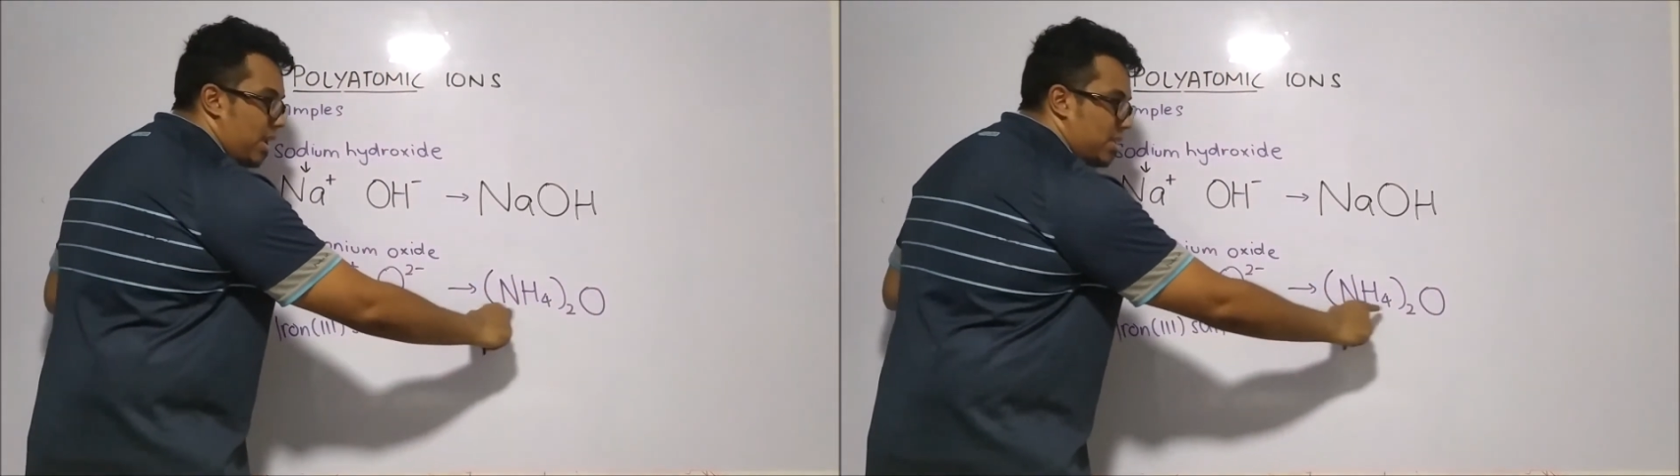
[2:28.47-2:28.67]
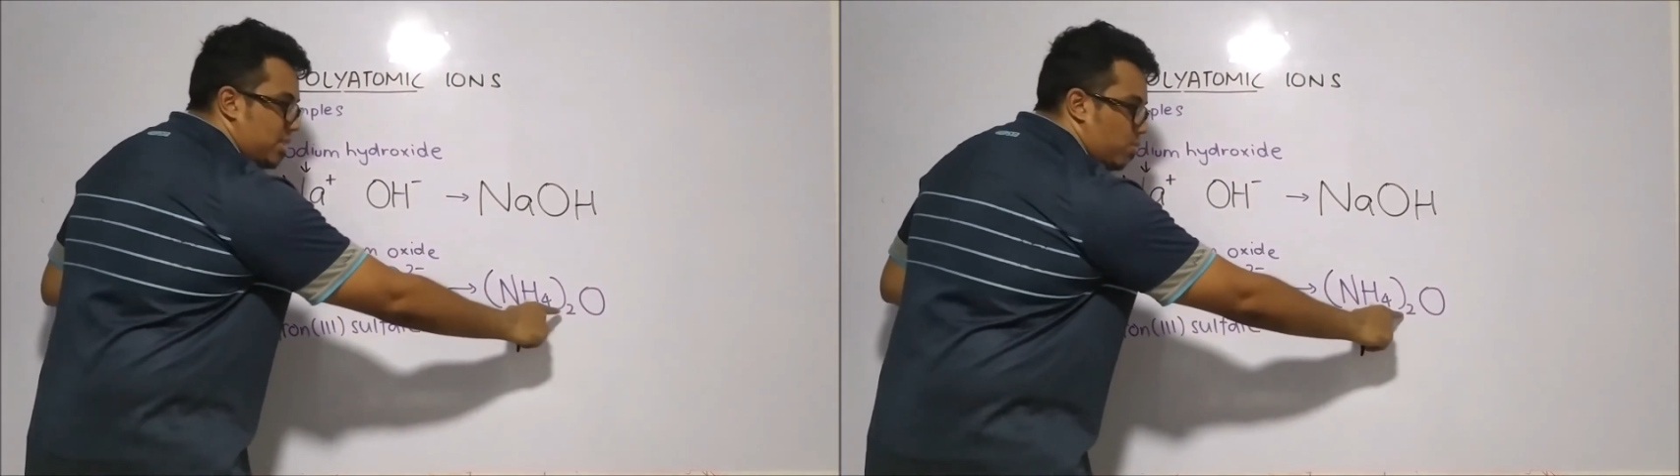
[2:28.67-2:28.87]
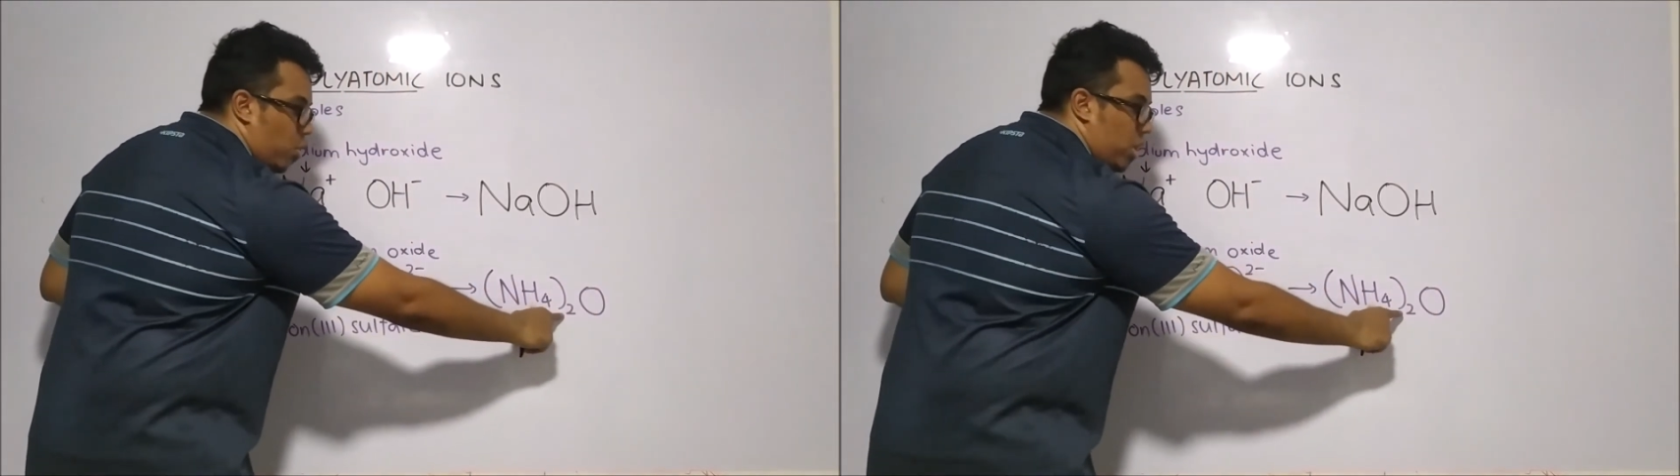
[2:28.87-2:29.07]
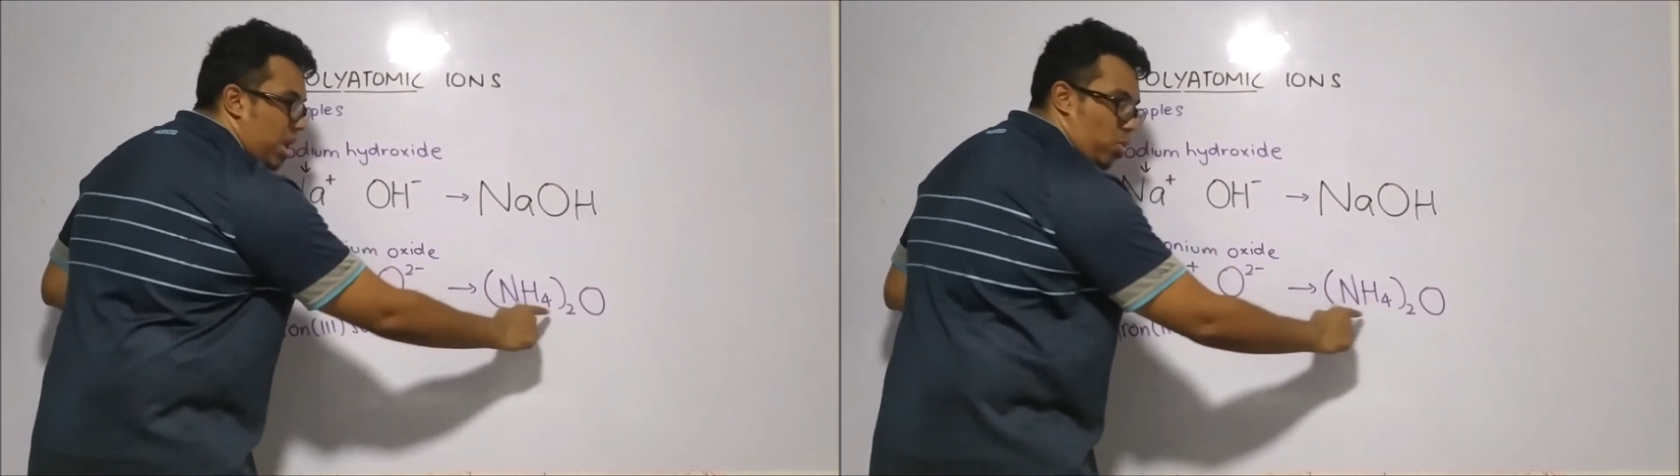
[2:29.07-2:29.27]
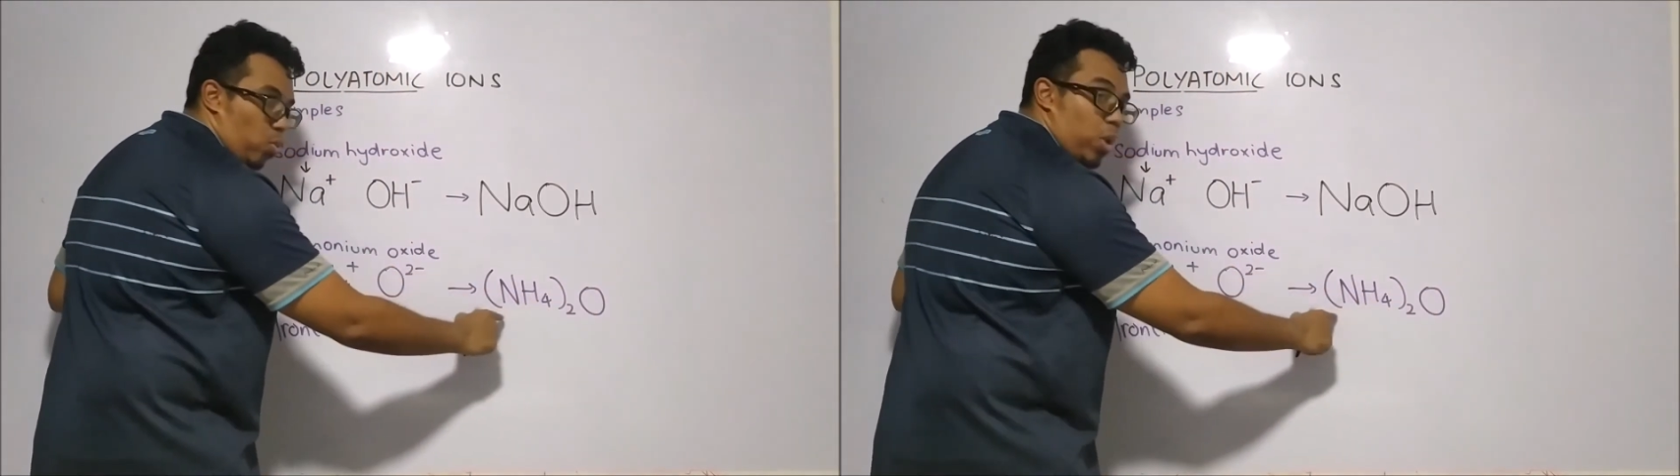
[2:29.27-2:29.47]
there's more
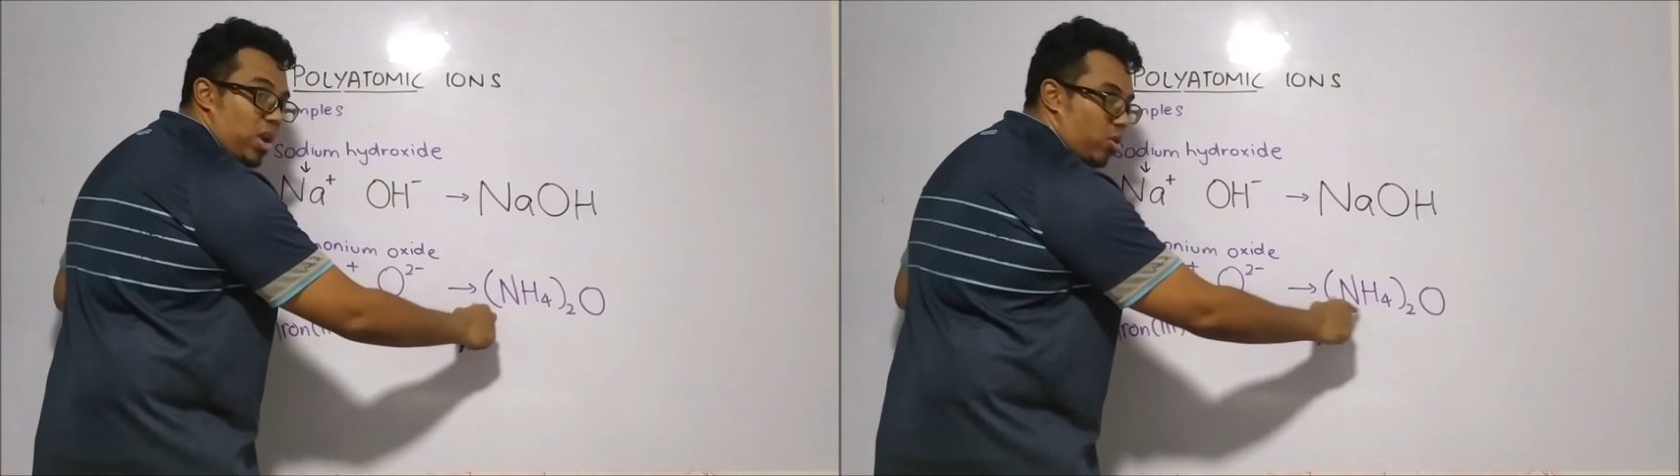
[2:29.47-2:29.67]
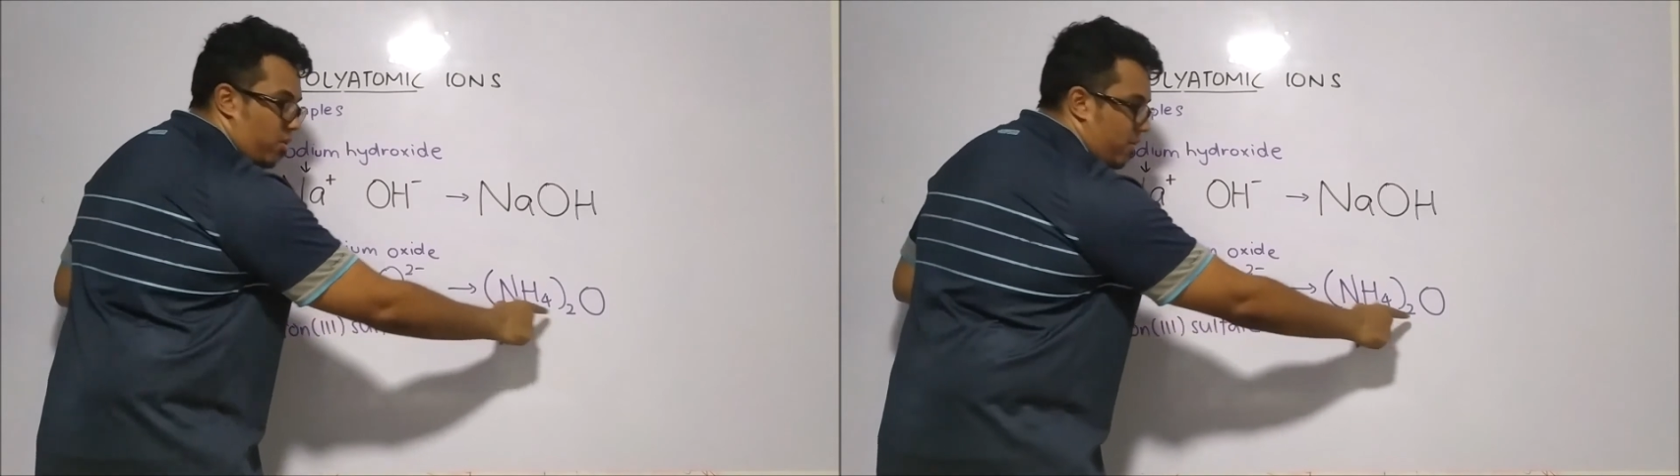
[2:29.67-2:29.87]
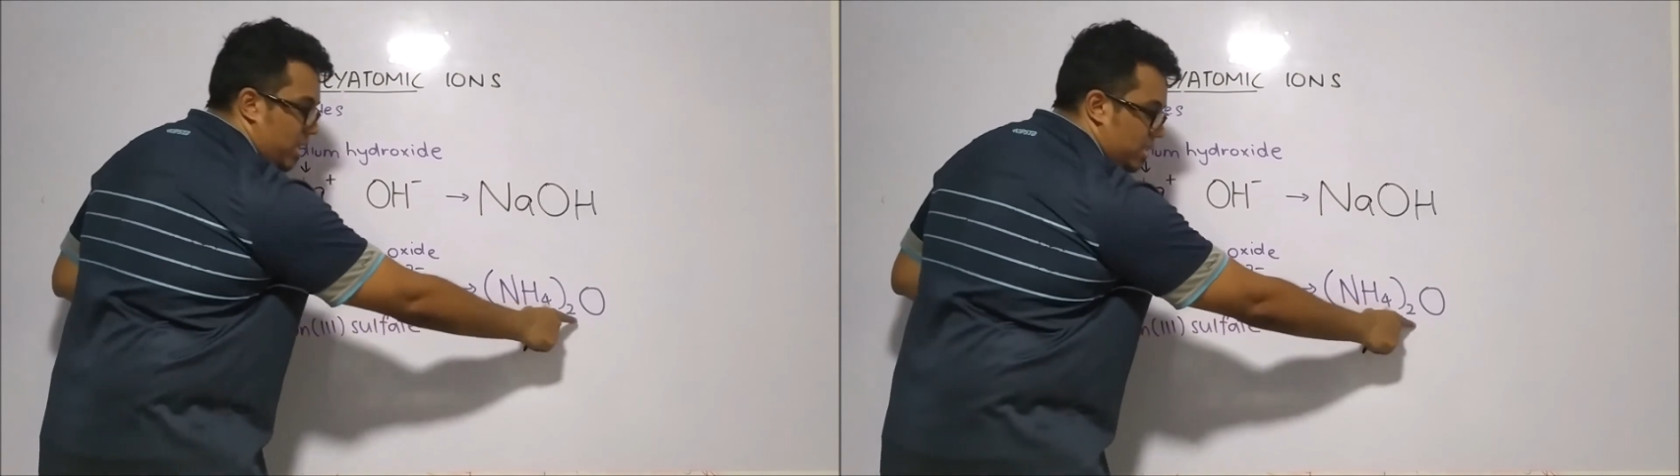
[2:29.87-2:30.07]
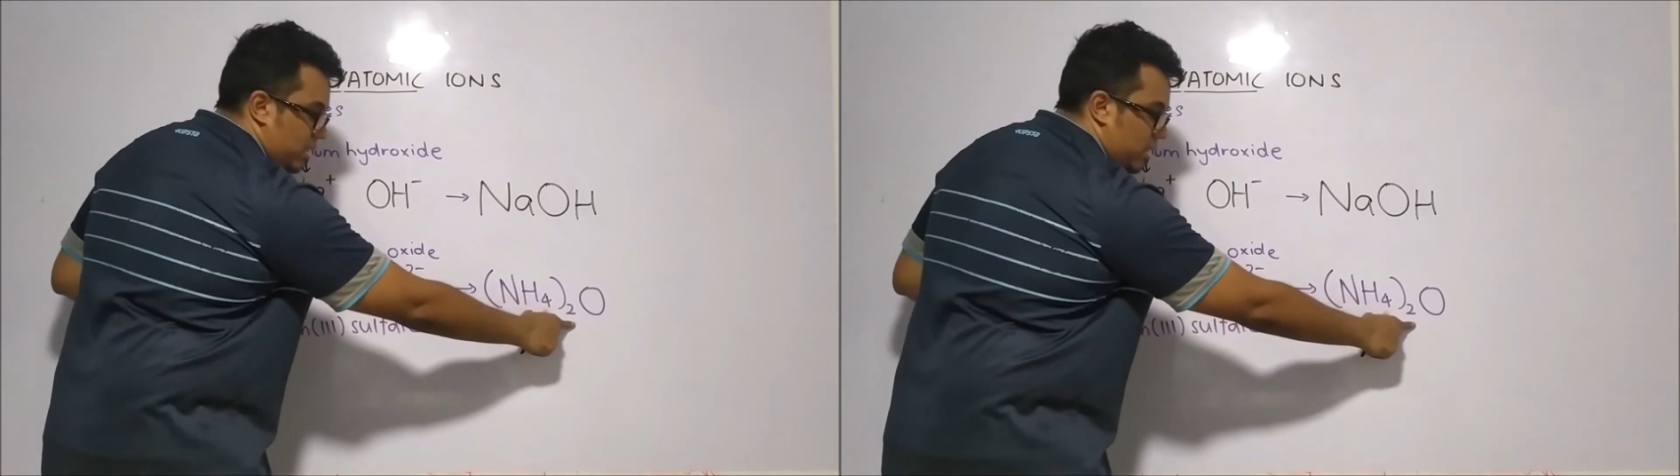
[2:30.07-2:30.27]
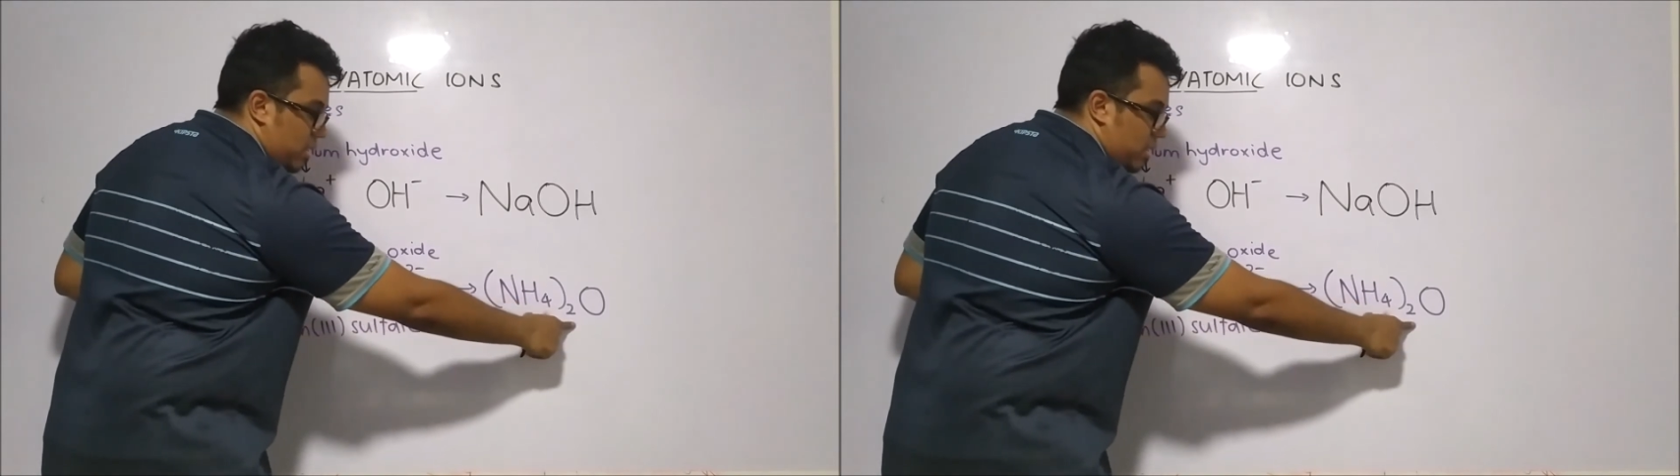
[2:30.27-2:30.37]
than one of these.